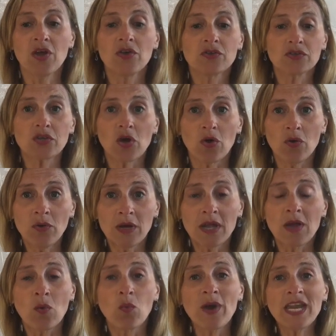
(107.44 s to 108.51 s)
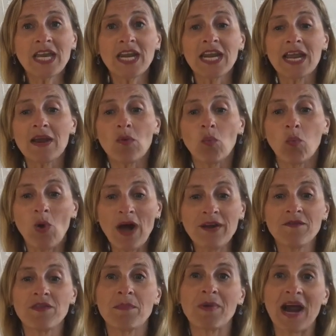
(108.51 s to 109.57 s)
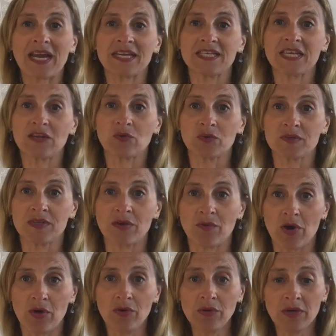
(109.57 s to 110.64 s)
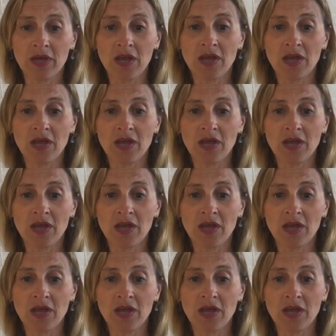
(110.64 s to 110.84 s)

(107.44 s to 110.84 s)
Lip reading: So we can let one of the brackets equal 0.